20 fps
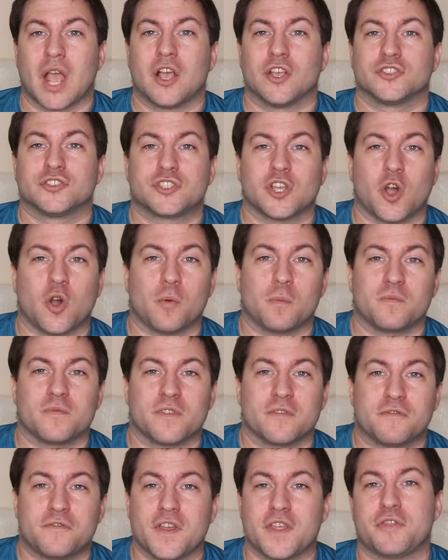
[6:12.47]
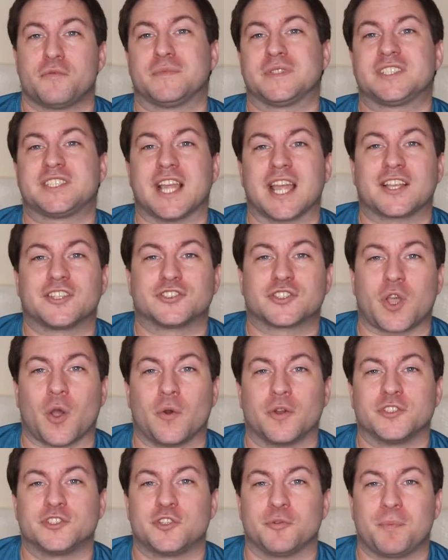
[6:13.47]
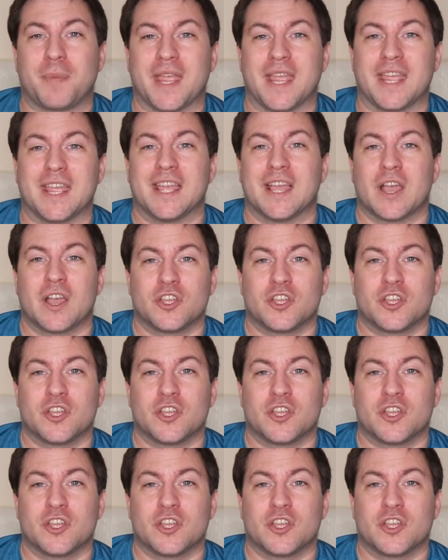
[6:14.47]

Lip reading: So, 5th mistake is going to be